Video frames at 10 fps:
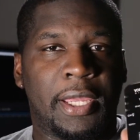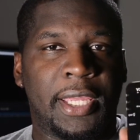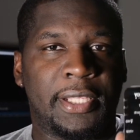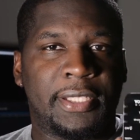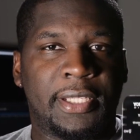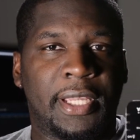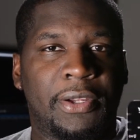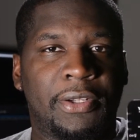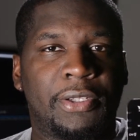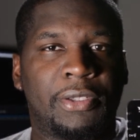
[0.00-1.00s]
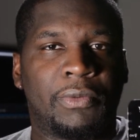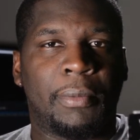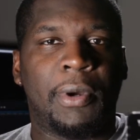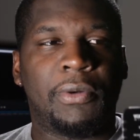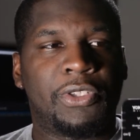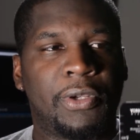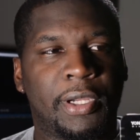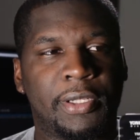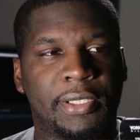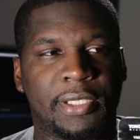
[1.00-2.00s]
It's another remote
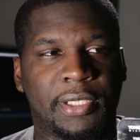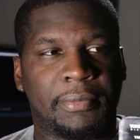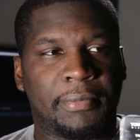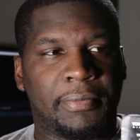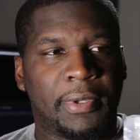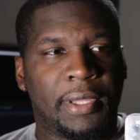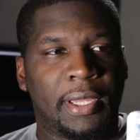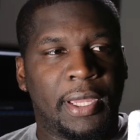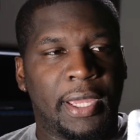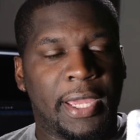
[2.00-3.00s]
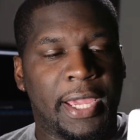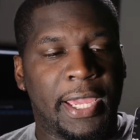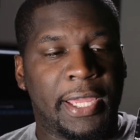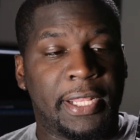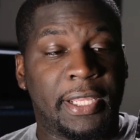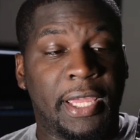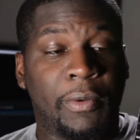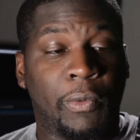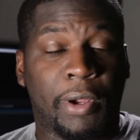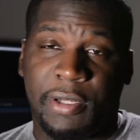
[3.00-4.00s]
trigger system, and it
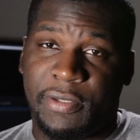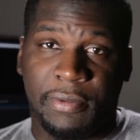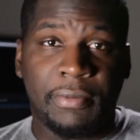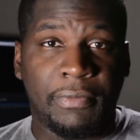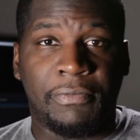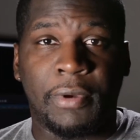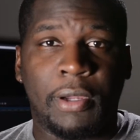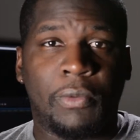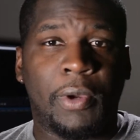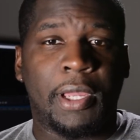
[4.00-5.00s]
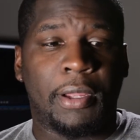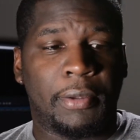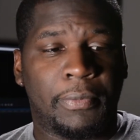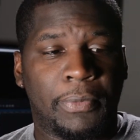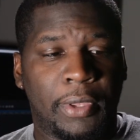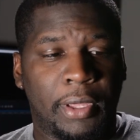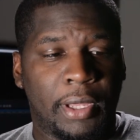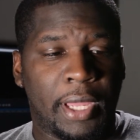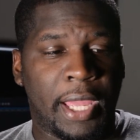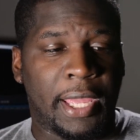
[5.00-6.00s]
works very well.
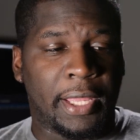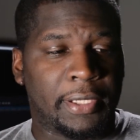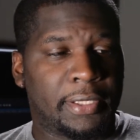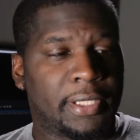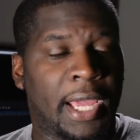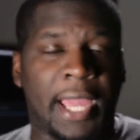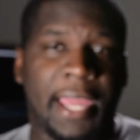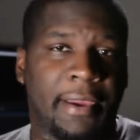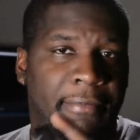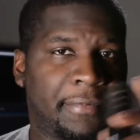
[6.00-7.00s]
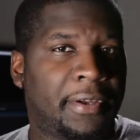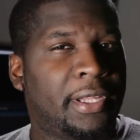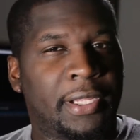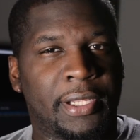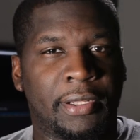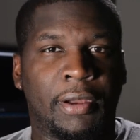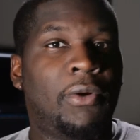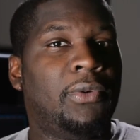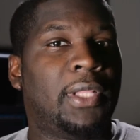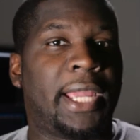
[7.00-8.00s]
And I have an
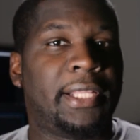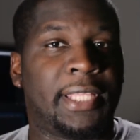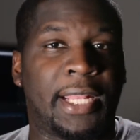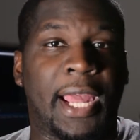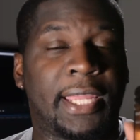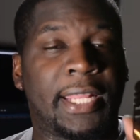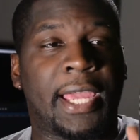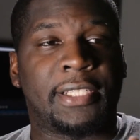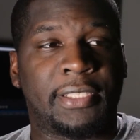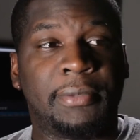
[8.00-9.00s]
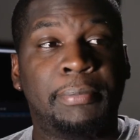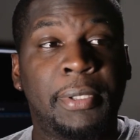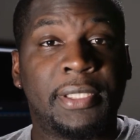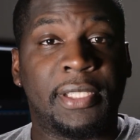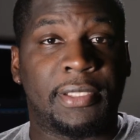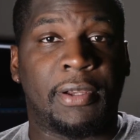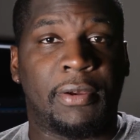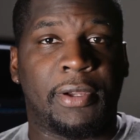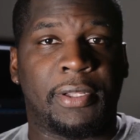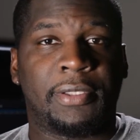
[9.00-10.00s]
old light that I can actually put this
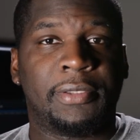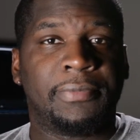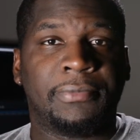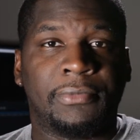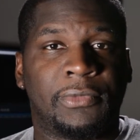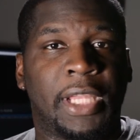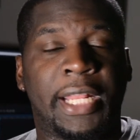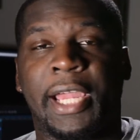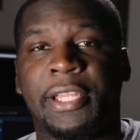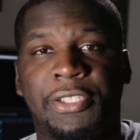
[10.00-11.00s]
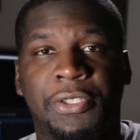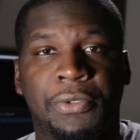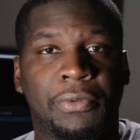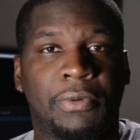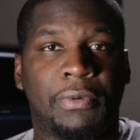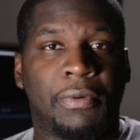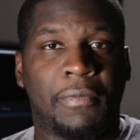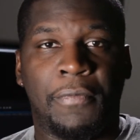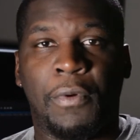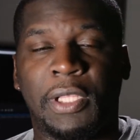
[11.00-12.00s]
on, and I can shoot
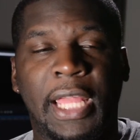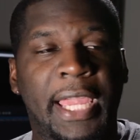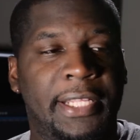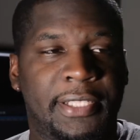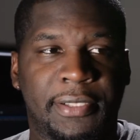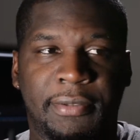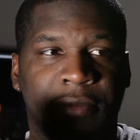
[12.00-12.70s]
4 lights